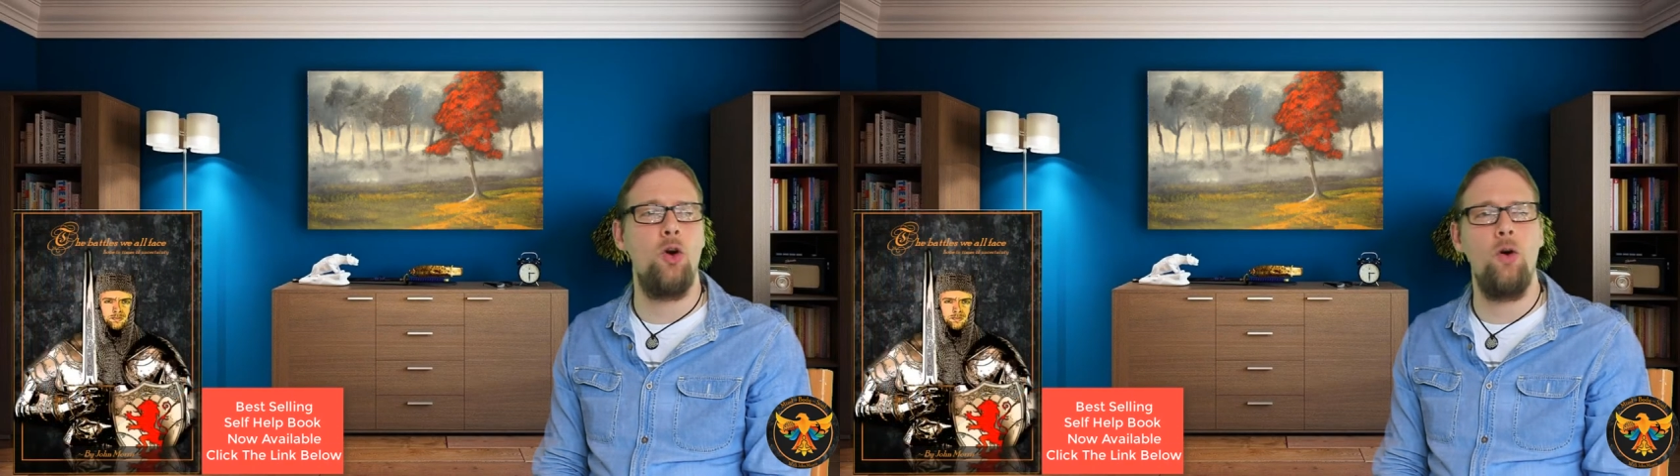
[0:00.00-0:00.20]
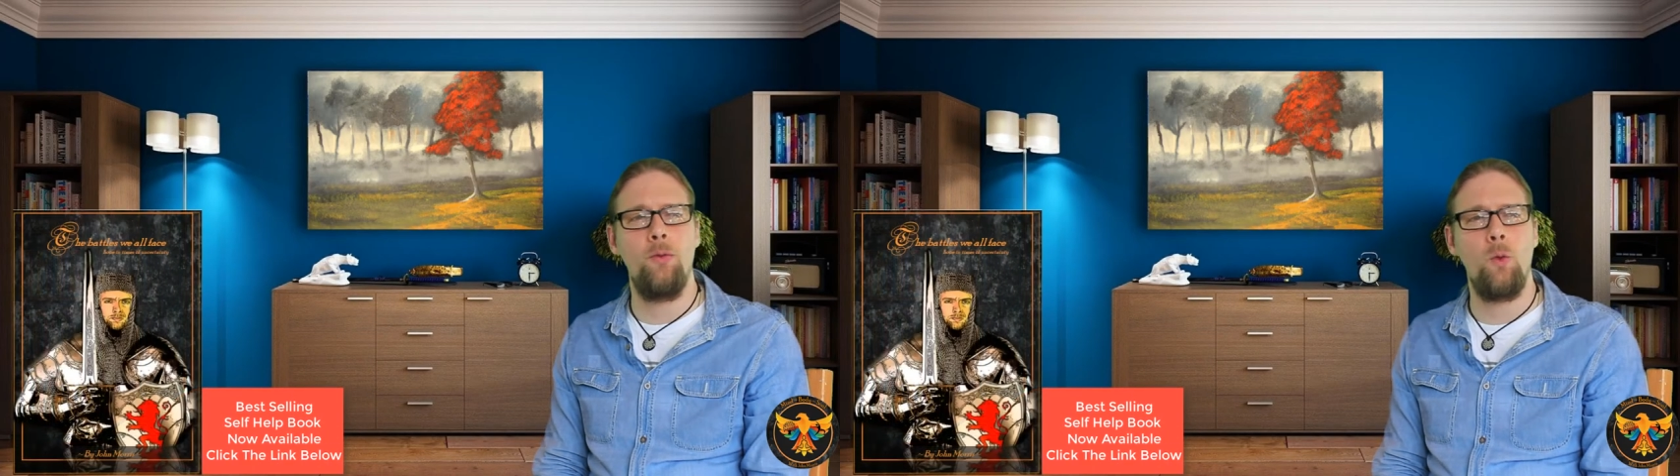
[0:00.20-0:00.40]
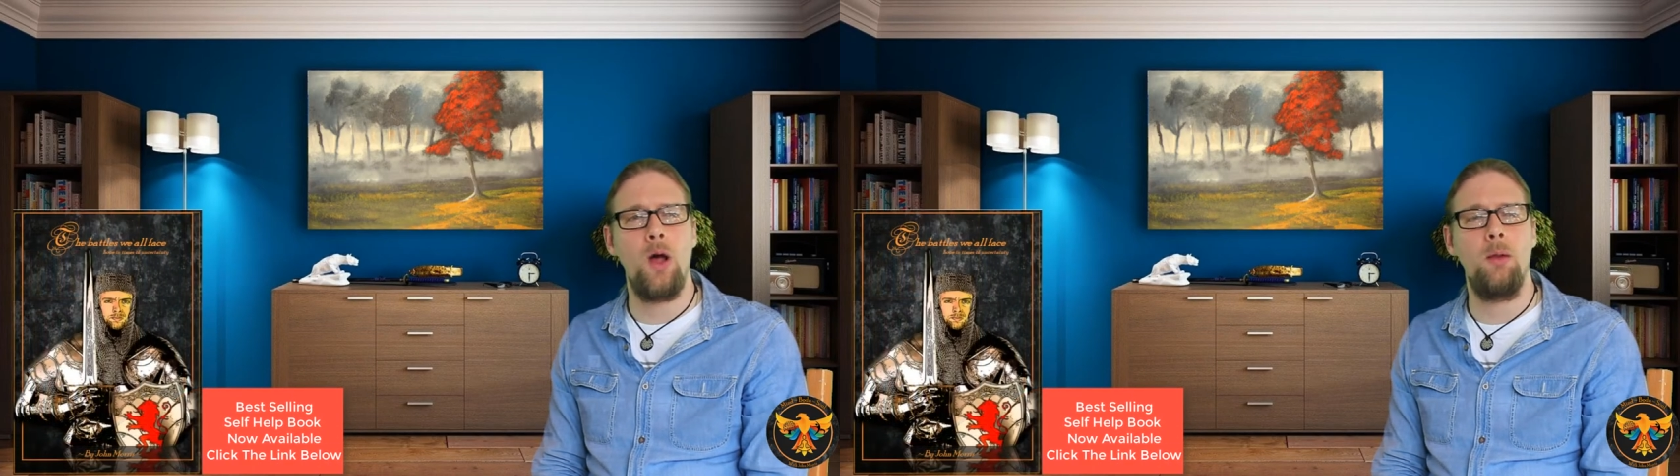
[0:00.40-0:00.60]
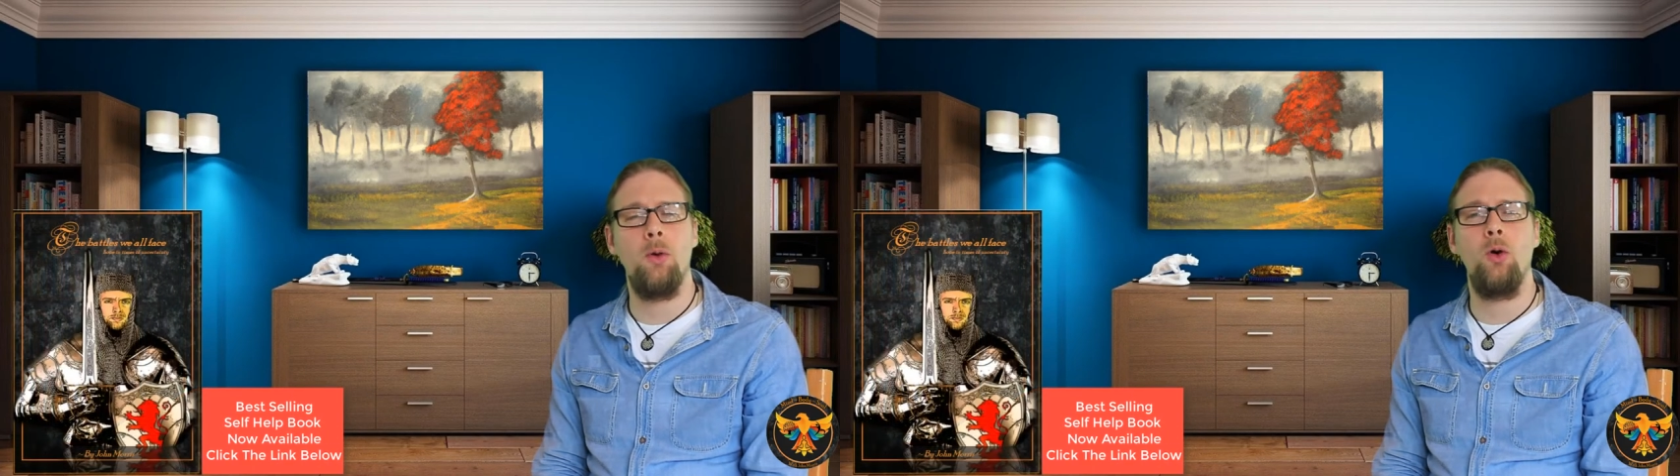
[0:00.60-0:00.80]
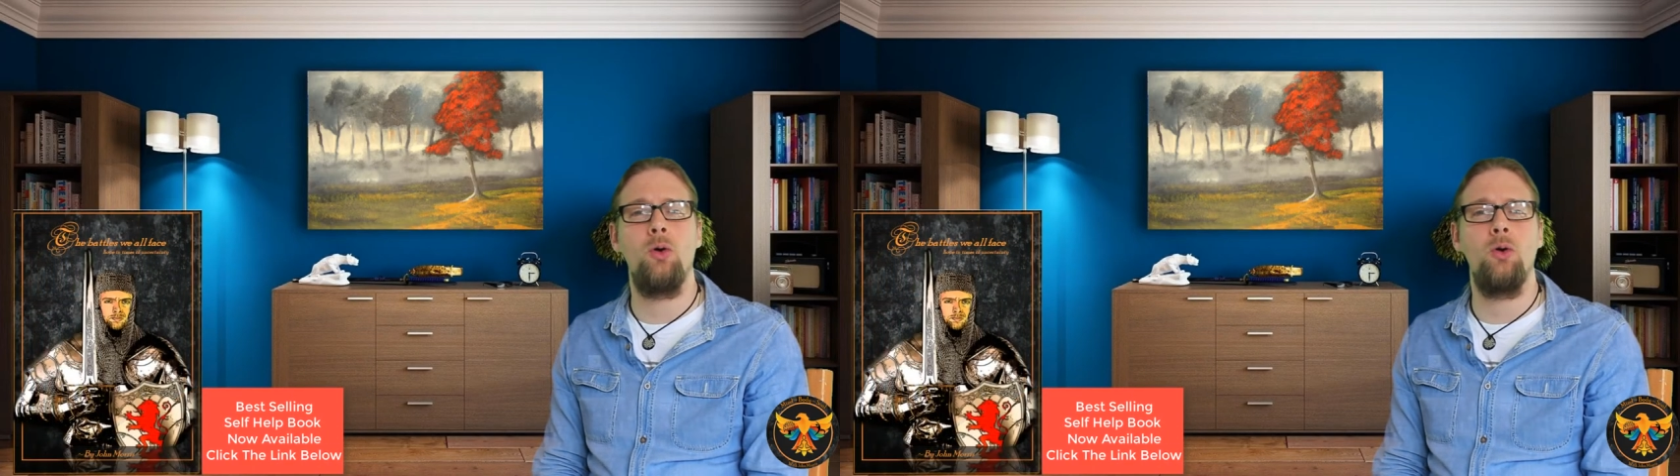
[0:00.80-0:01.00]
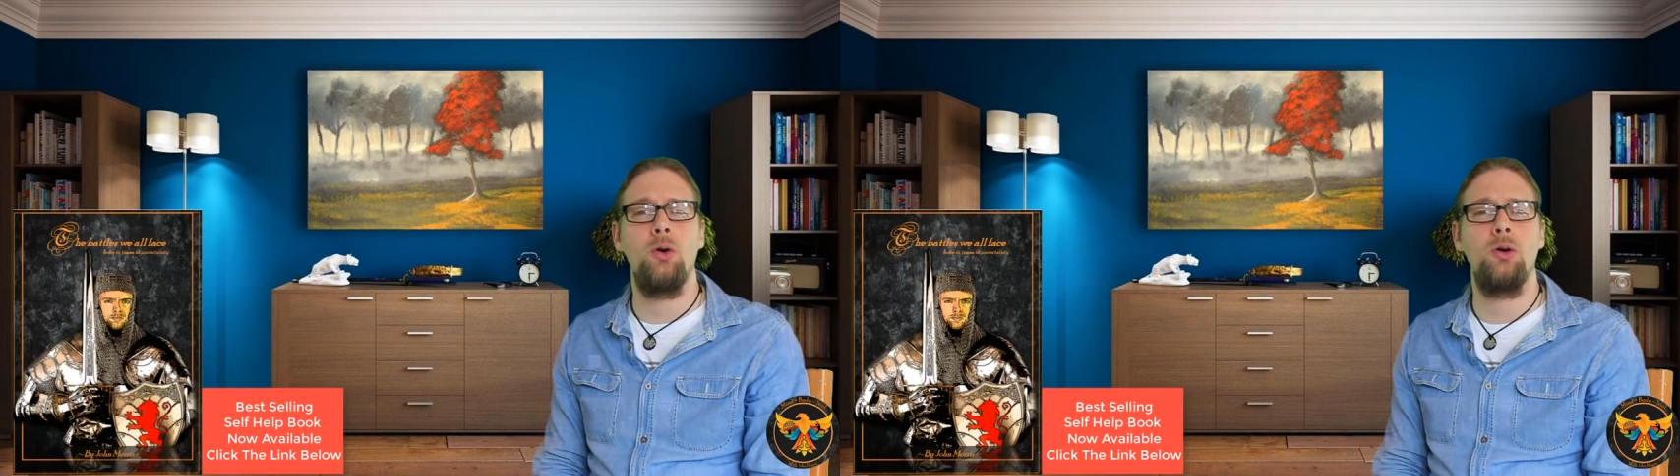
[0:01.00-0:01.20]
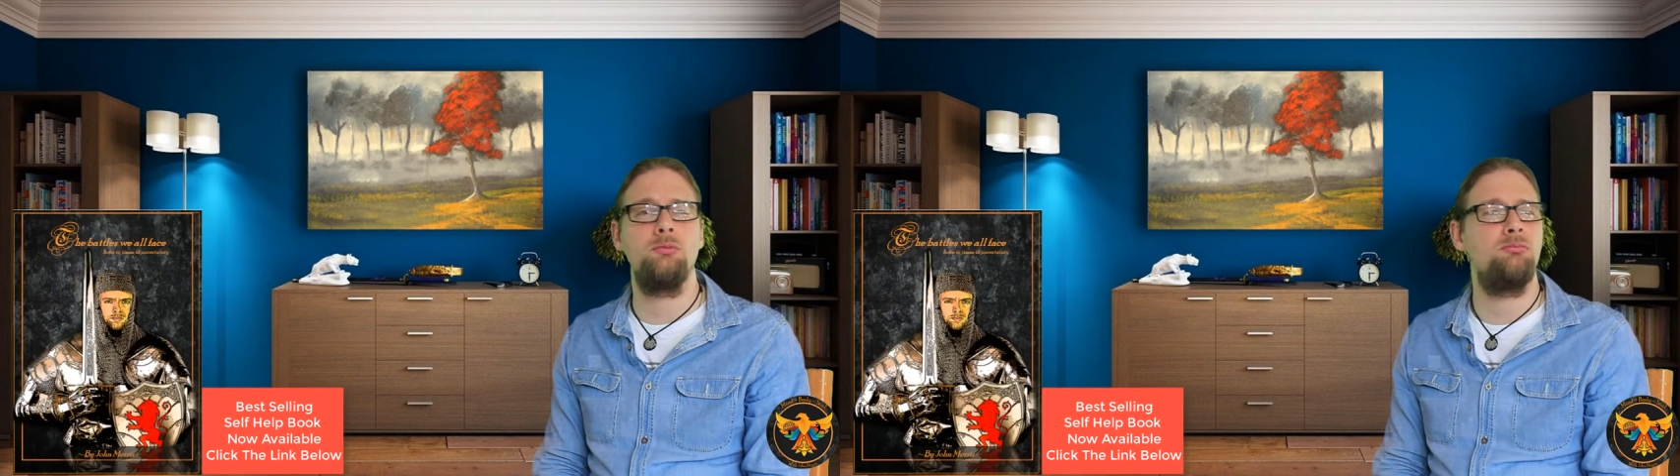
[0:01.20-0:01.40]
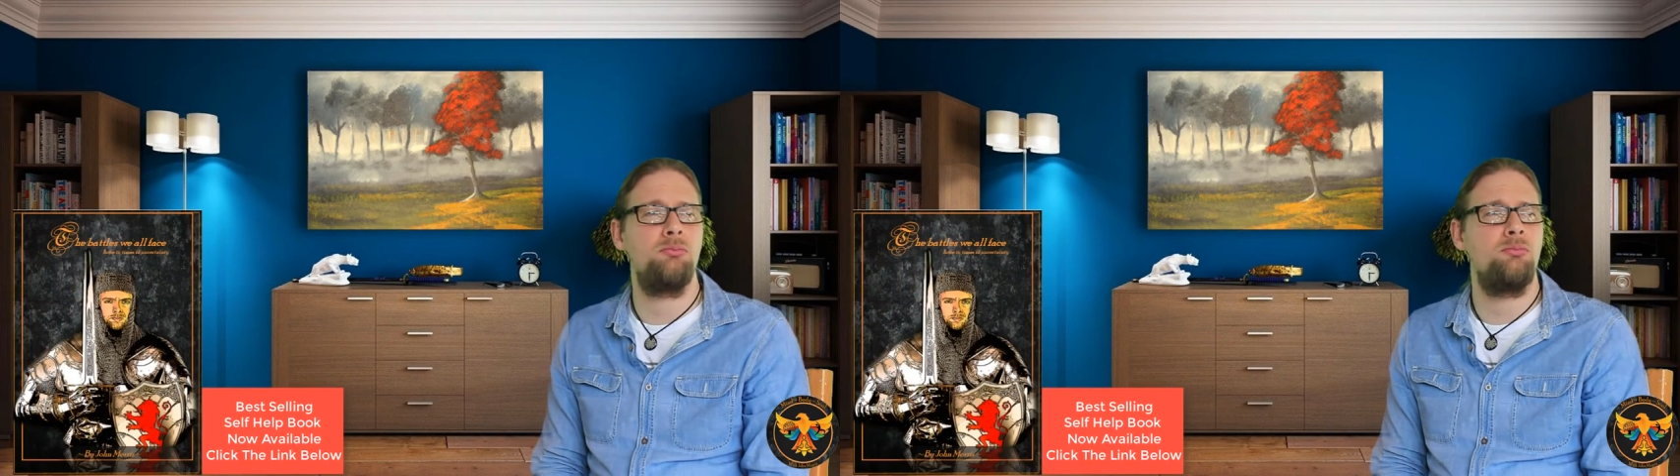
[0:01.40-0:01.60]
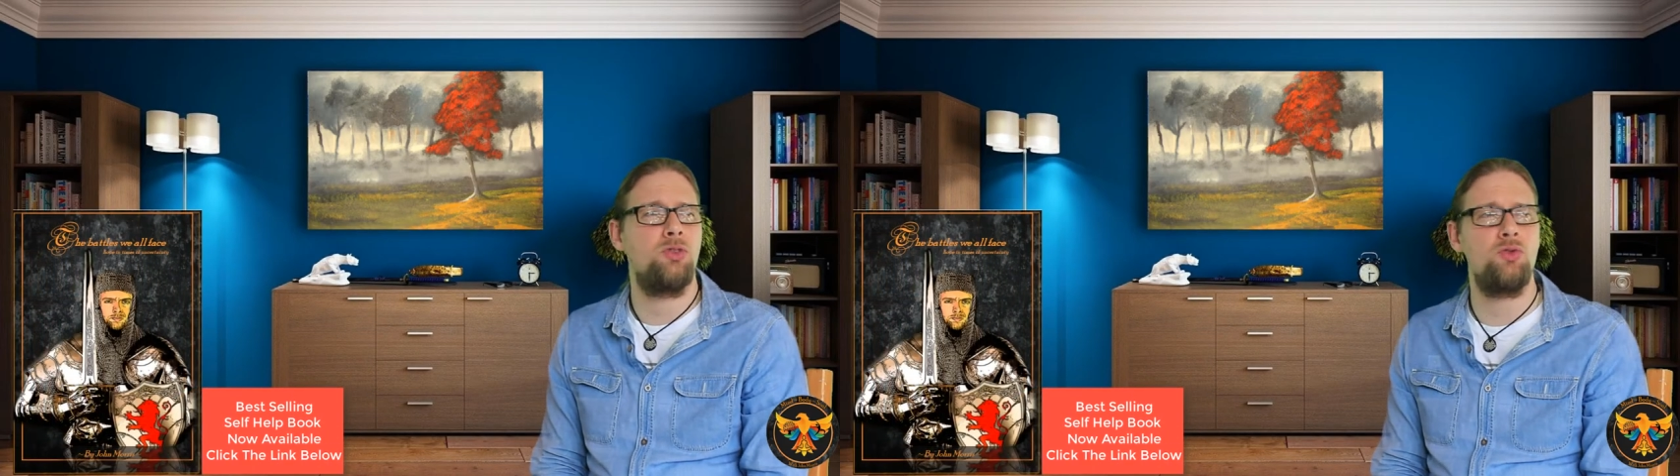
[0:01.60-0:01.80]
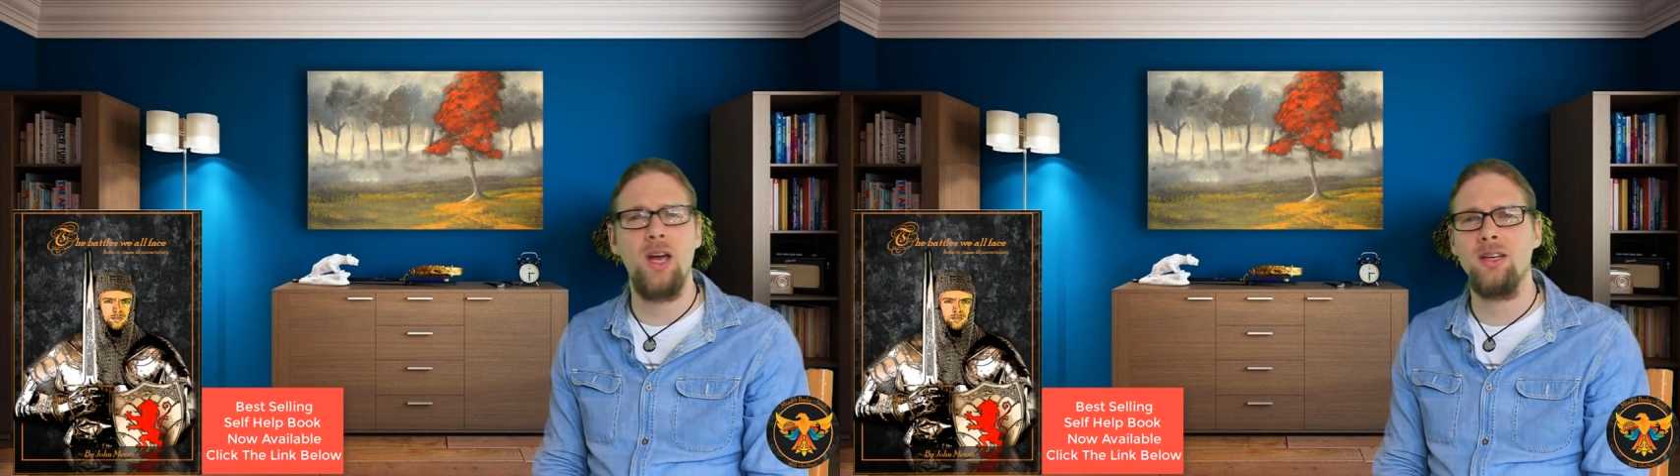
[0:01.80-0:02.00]
overwhelm, or
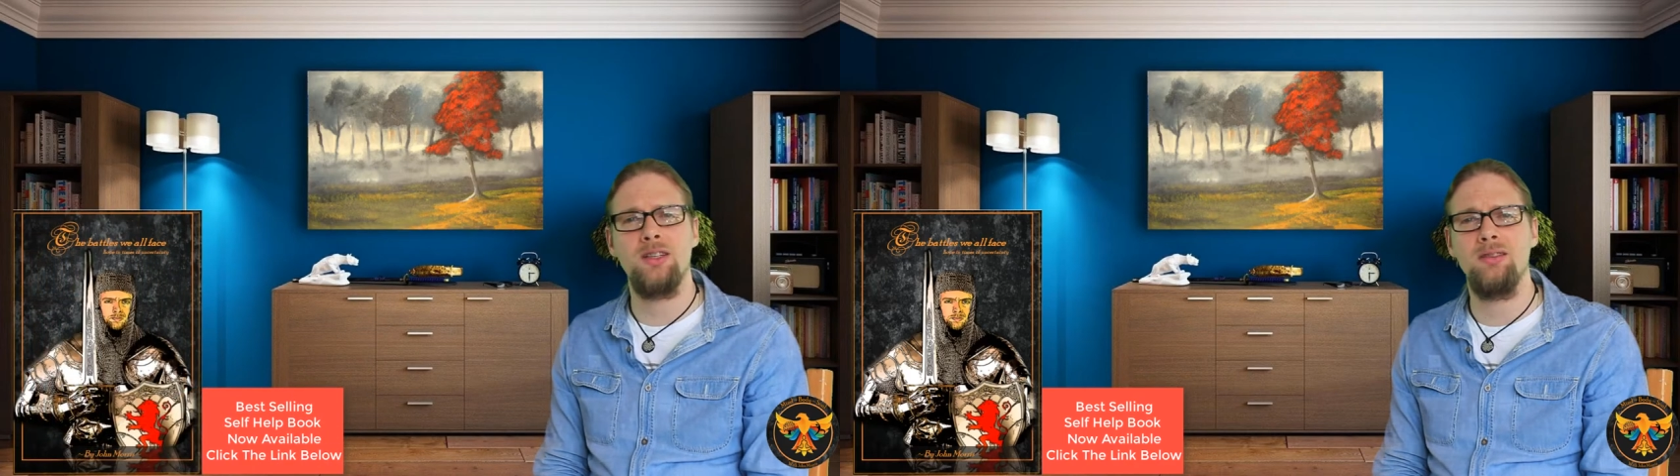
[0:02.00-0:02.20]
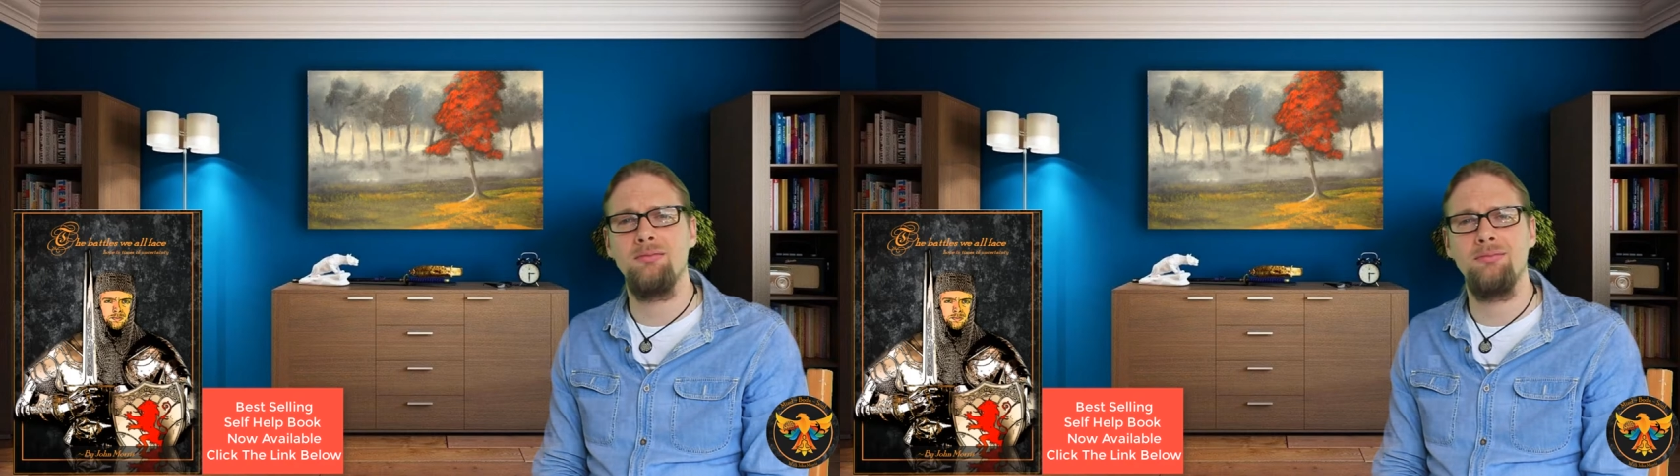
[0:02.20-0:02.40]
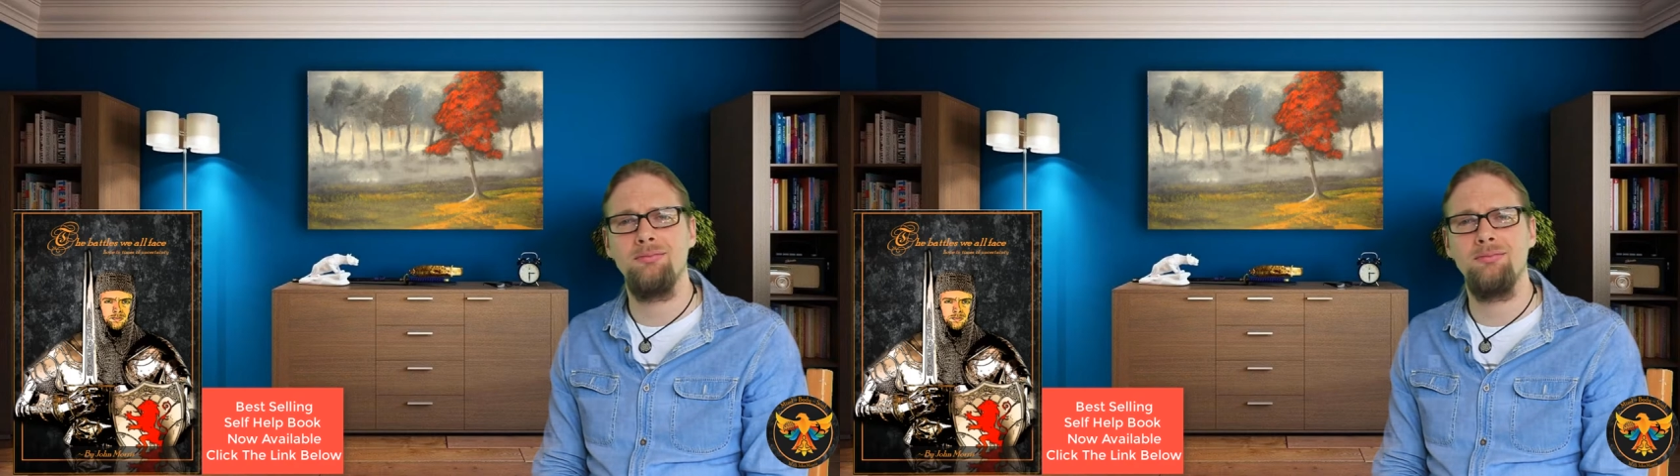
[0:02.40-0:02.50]
stress.